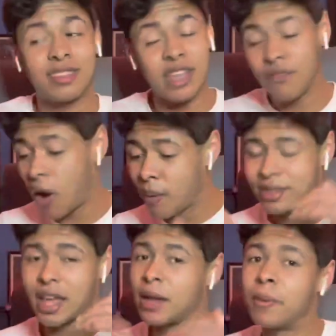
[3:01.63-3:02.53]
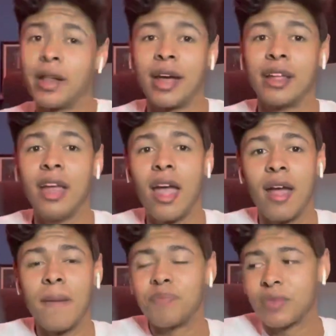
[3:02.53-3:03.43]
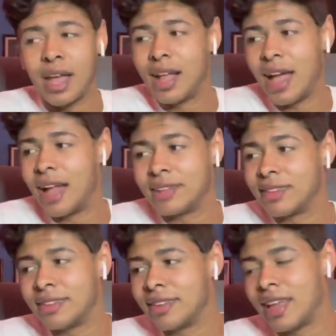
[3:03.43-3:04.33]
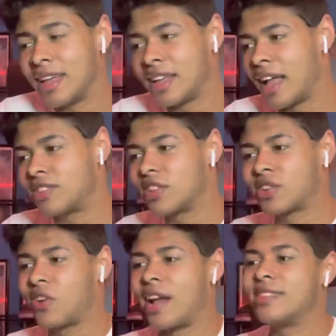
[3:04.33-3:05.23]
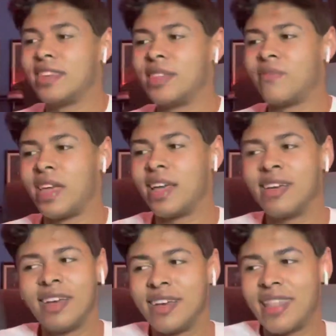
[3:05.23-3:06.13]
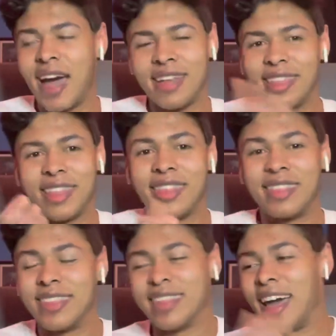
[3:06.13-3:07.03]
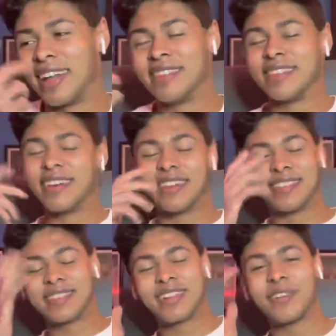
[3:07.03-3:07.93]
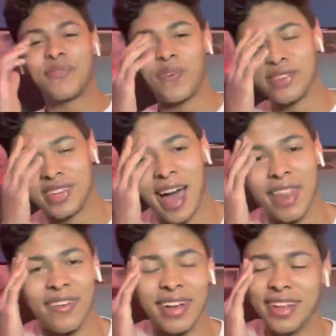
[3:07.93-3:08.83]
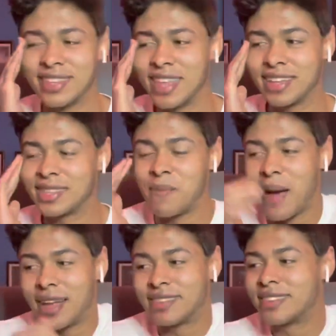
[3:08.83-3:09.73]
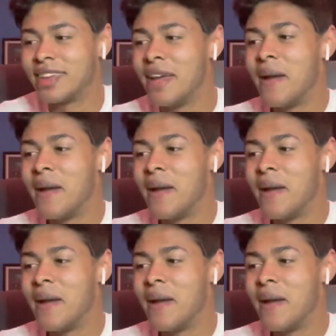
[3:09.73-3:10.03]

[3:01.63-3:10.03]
Steve always had a plan. And it's just crazy to me it's just good foreshadowing. It's the best.